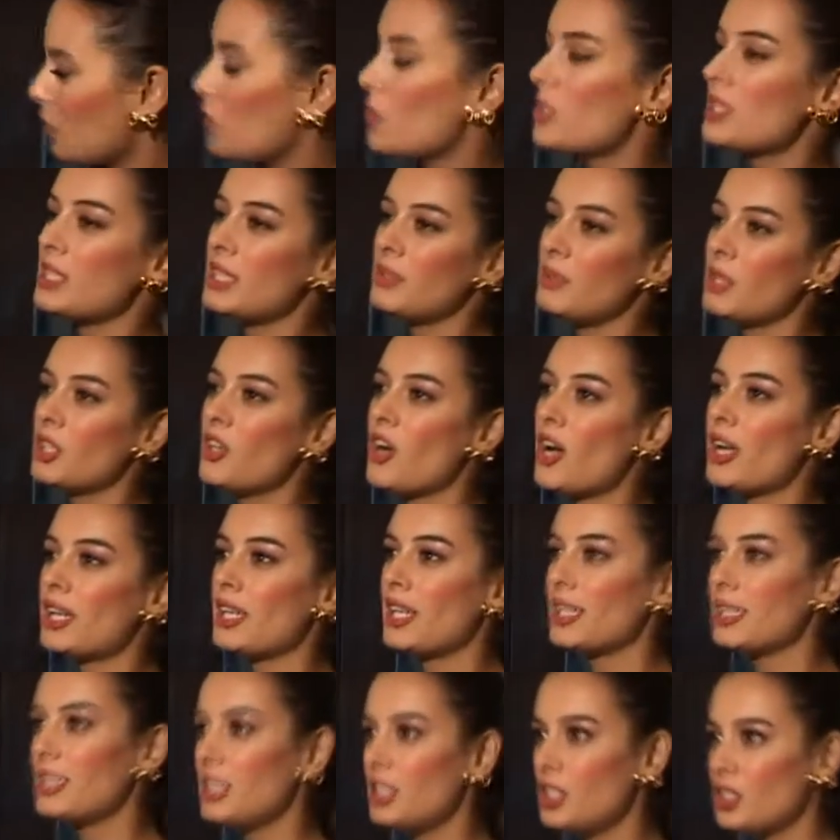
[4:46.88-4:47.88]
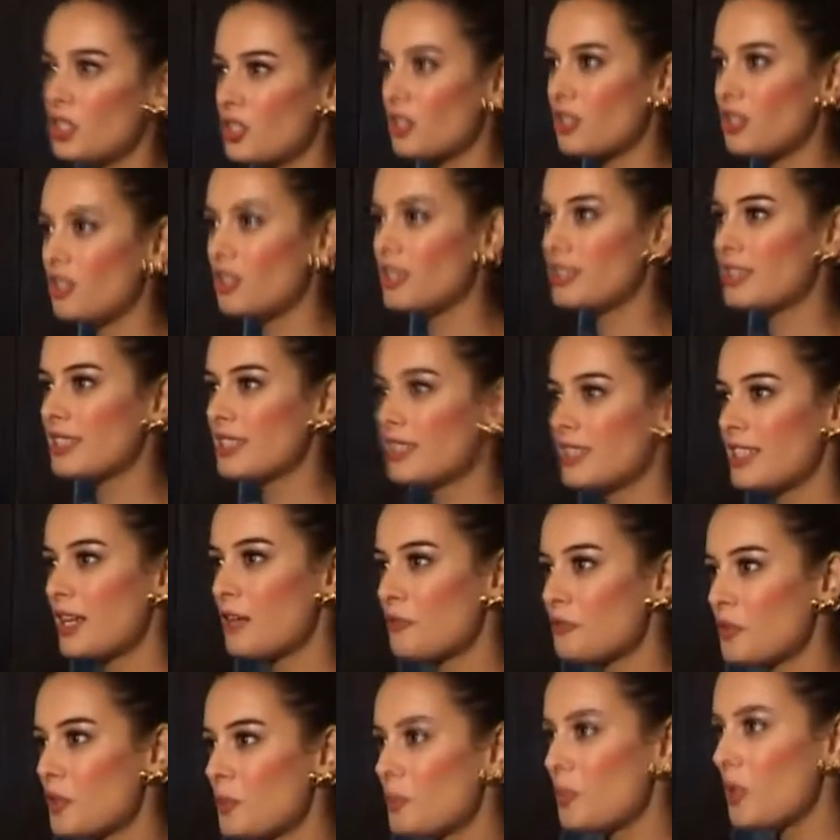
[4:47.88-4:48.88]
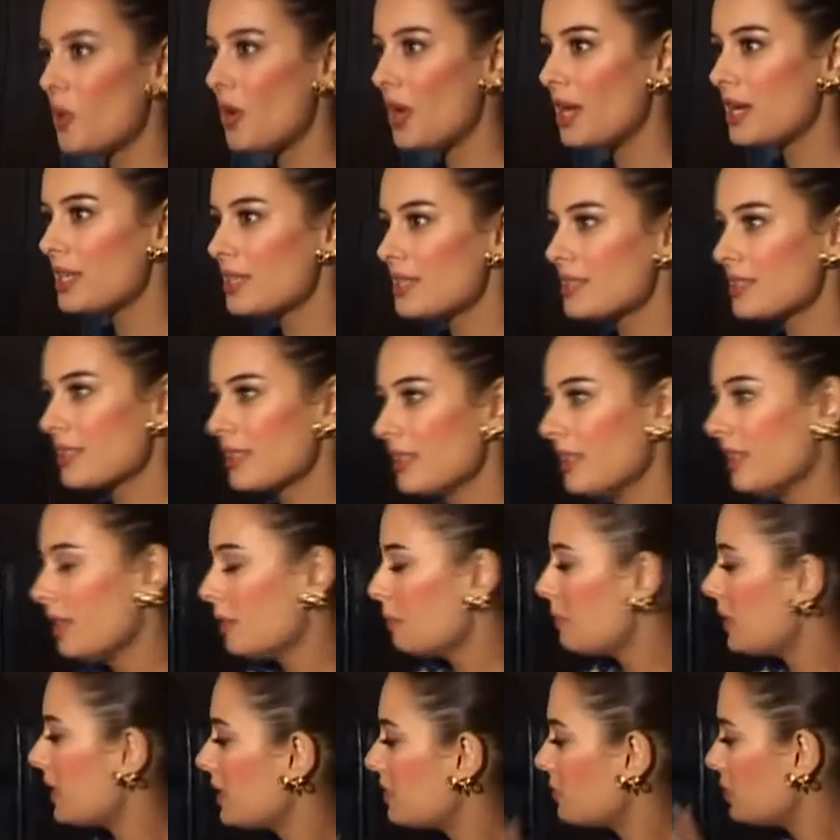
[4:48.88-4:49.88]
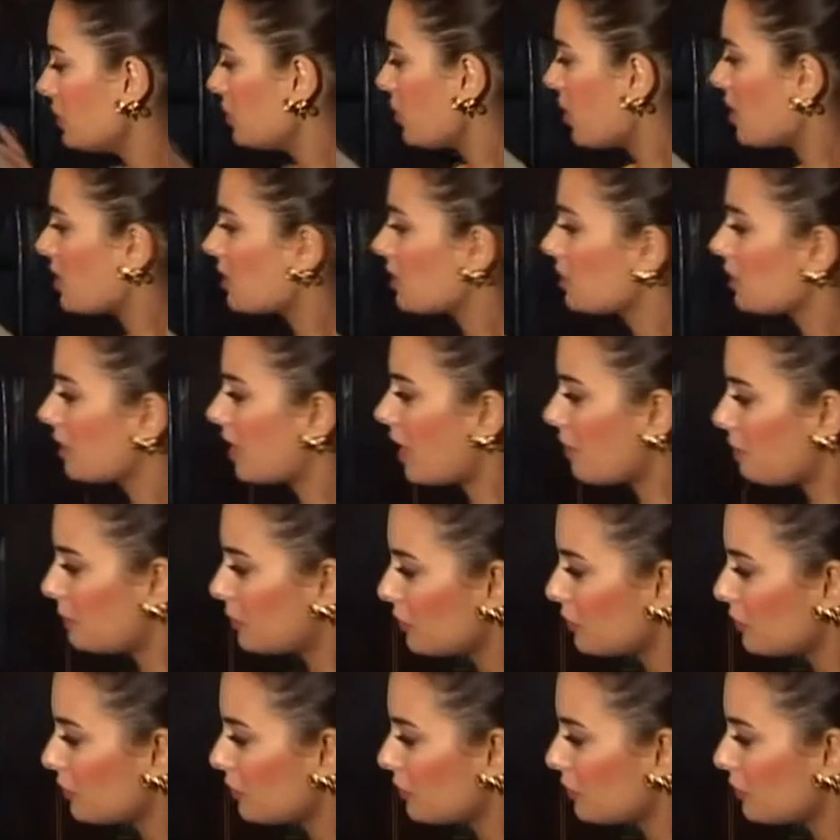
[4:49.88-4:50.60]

mostly we got like t-shirts and stuff from boys. But we got a